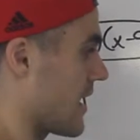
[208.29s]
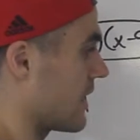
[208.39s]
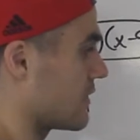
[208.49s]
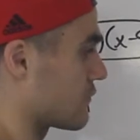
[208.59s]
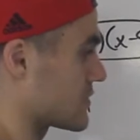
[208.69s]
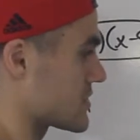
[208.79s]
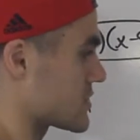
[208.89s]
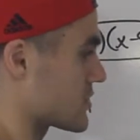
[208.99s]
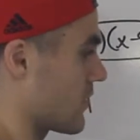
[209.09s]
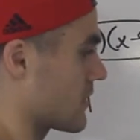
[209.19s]
a difference of
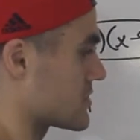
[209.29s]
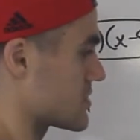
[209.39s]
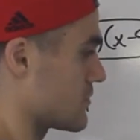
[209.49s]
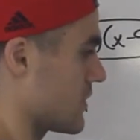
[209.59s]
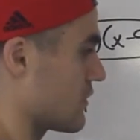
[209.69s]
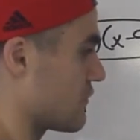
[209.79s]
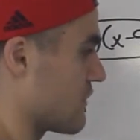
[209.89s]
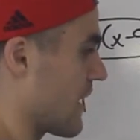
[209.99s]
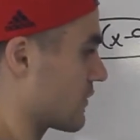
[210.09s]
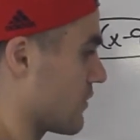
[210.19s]
squares. We could
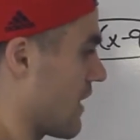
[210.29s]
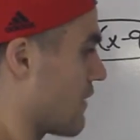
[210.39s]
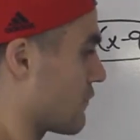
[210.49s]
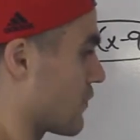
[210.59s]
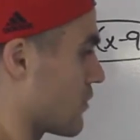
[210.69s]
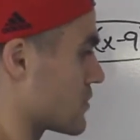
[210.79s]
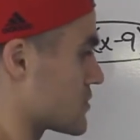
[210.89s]
factor that further.